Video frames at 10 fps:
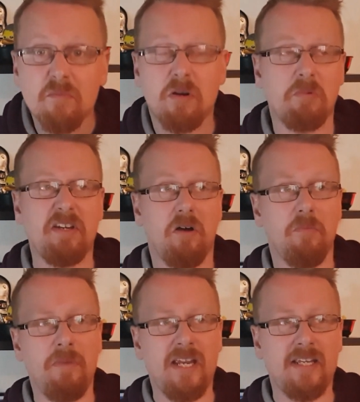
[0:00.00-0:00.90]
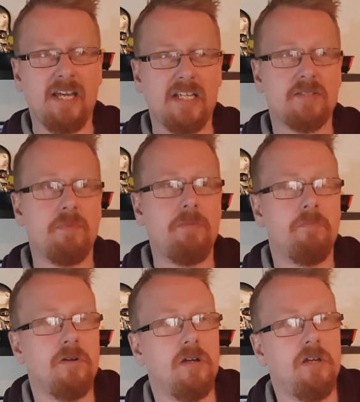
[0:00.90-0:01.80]
probably not a main cast
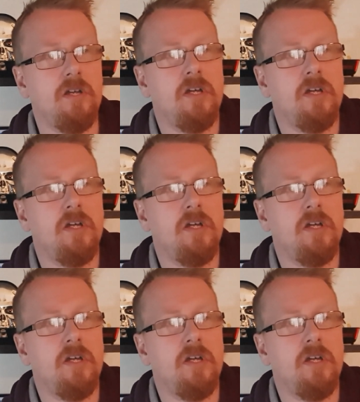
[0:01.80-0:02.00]
member.